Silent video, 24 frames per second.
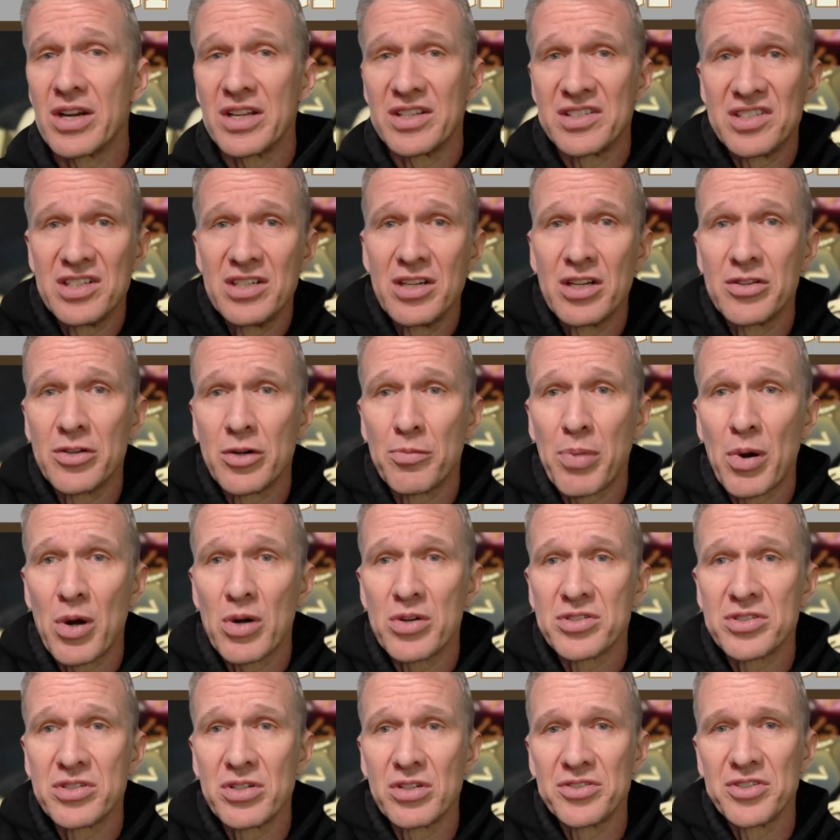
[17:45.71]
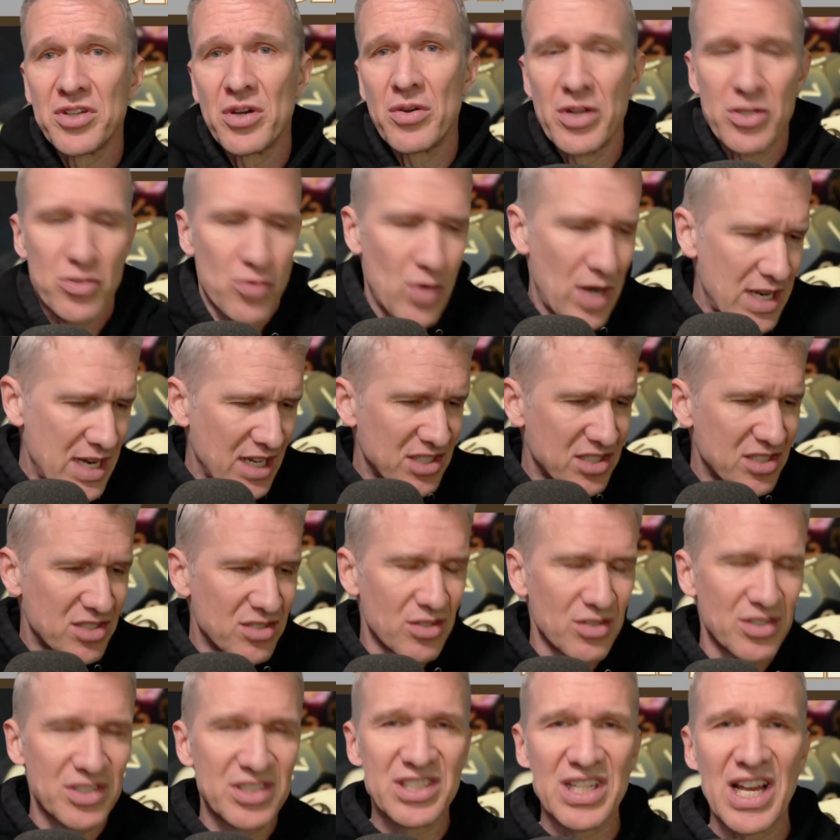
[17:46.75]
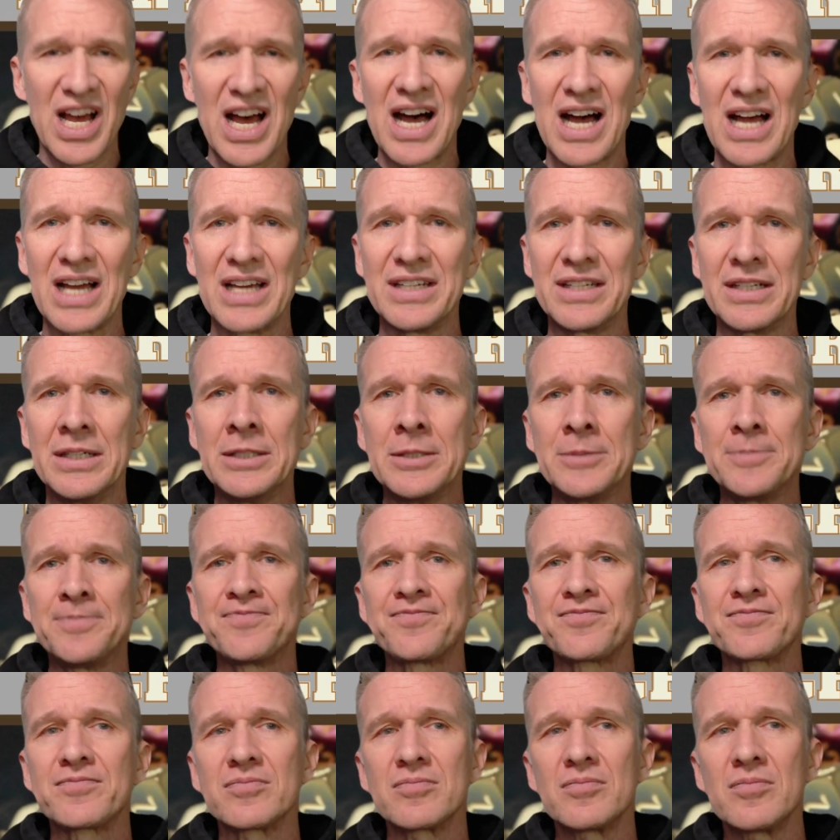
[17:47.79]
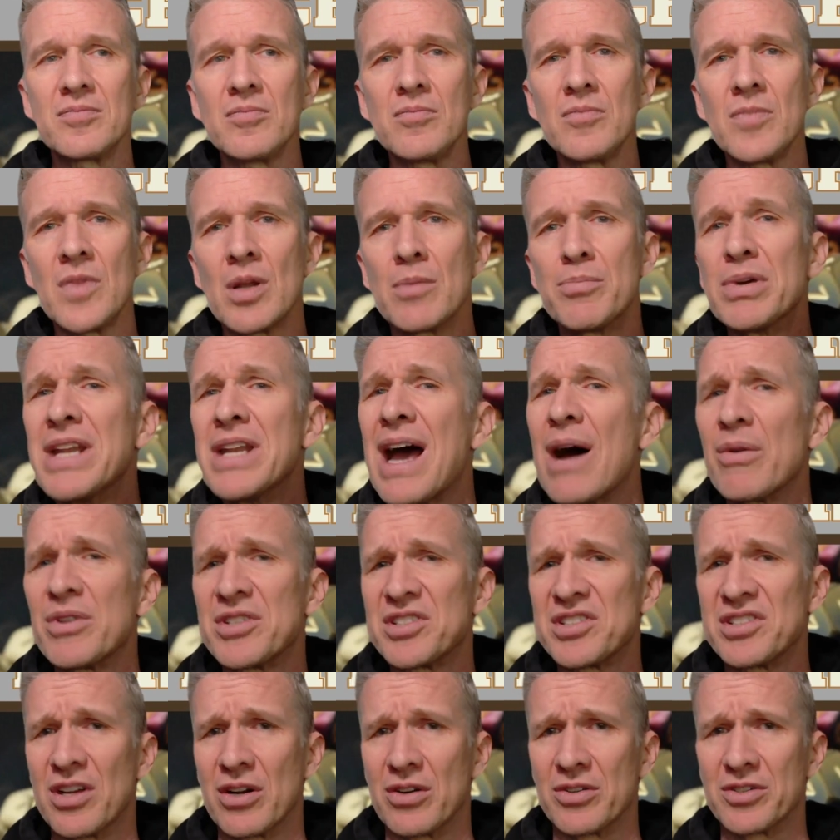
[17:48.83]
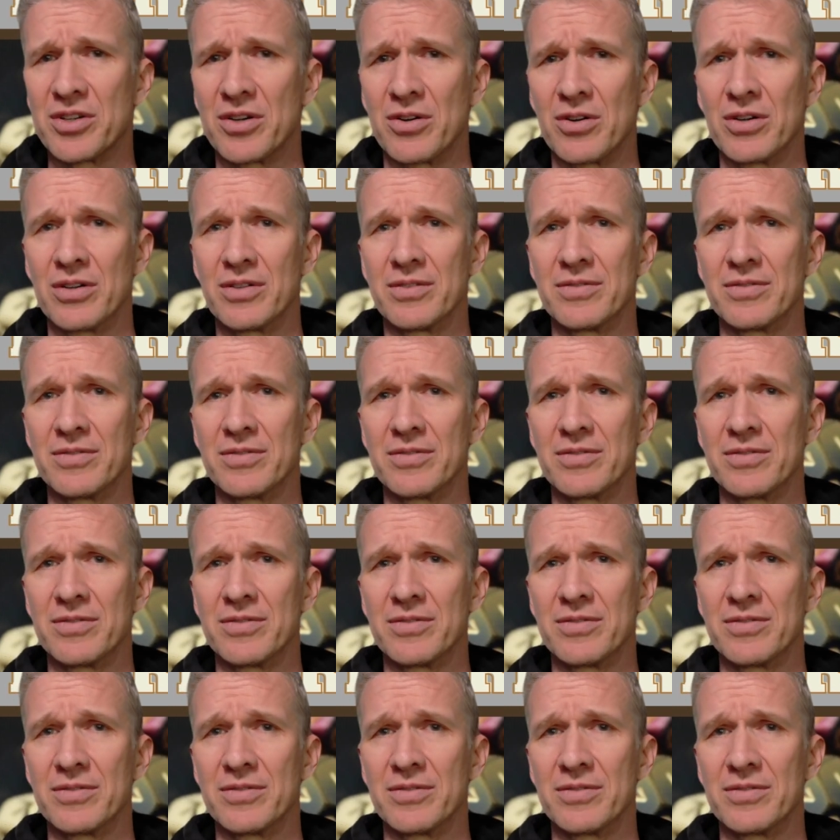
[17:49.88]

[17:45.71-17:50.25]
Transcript: it's into their personal zone, it's right next to their side, but now it's their turn.